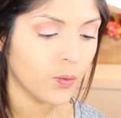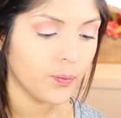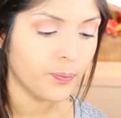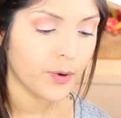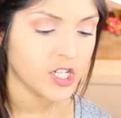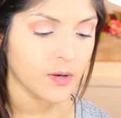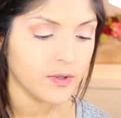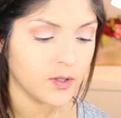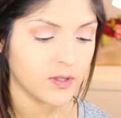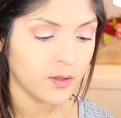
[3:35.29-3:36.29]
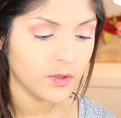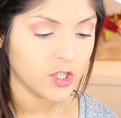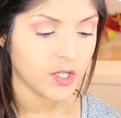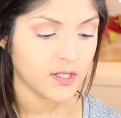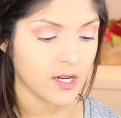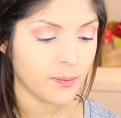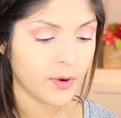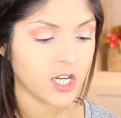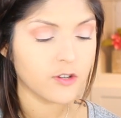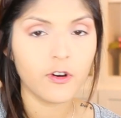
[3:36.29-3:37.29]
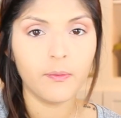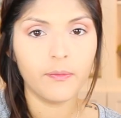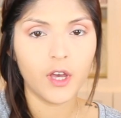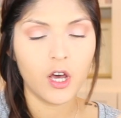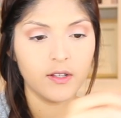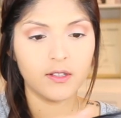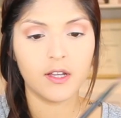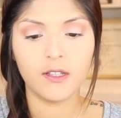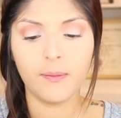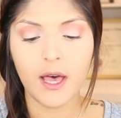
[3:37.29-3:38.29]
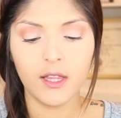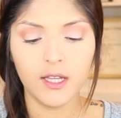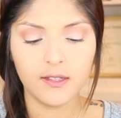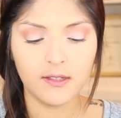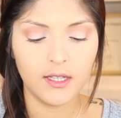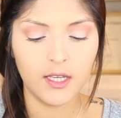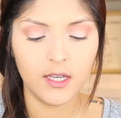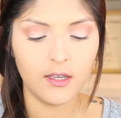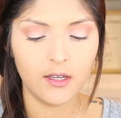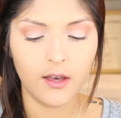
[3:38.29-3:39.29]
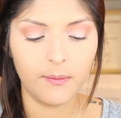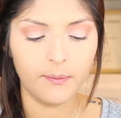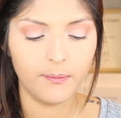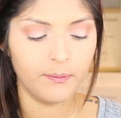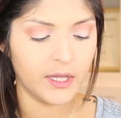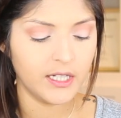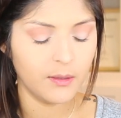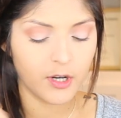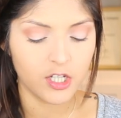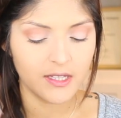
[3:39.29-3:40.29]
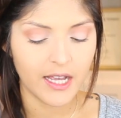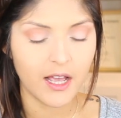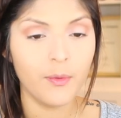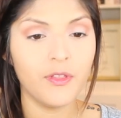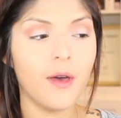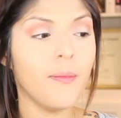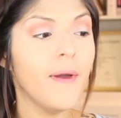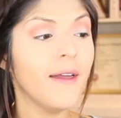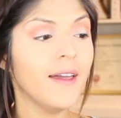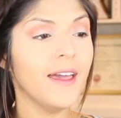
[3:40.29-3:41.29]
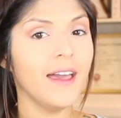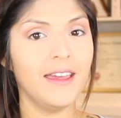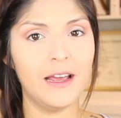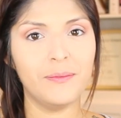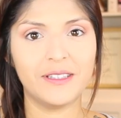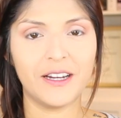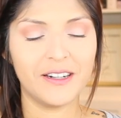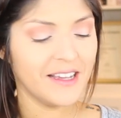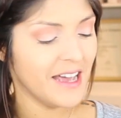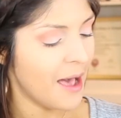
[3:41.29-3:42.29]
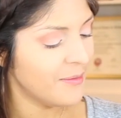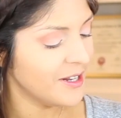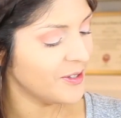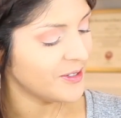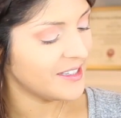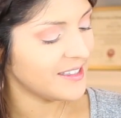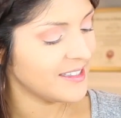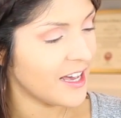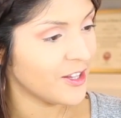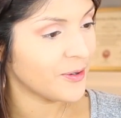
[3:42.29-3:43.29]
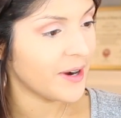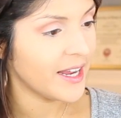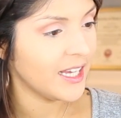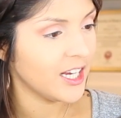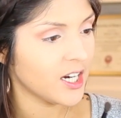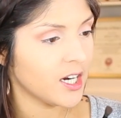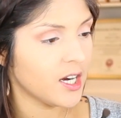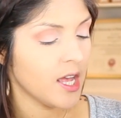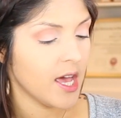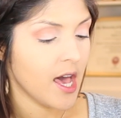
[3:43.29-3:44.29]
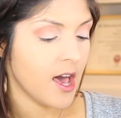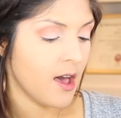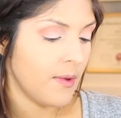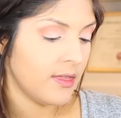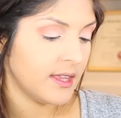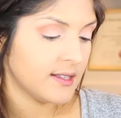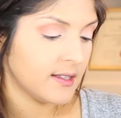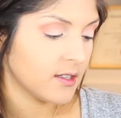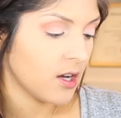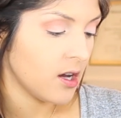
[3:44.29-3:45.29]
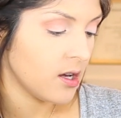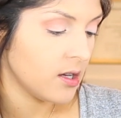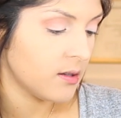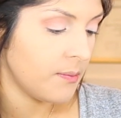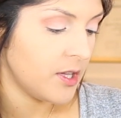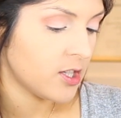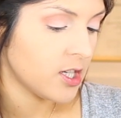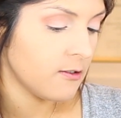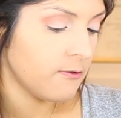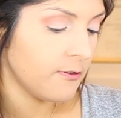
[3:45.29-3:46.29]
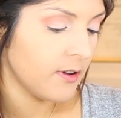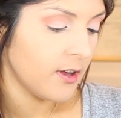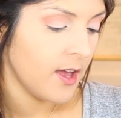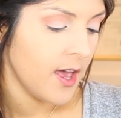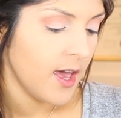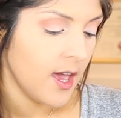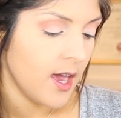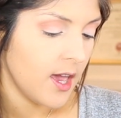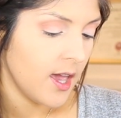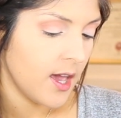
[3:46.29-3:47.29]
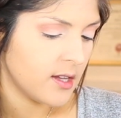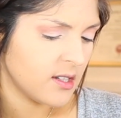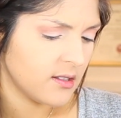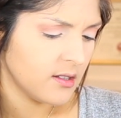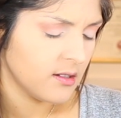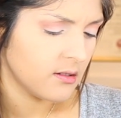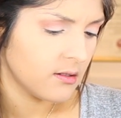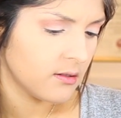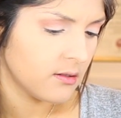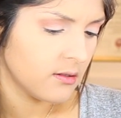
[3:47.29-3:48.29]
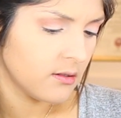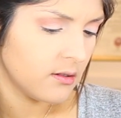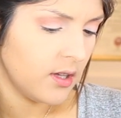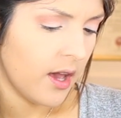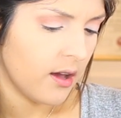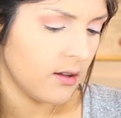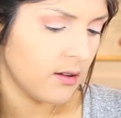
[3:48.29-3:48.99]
The brush I was using was just a brush from the Anastasia palettes, the blending brushes that come with them. And I'm scared. I'm gonna use this yellow right here, and this is called Mischief. And is it? Yeah.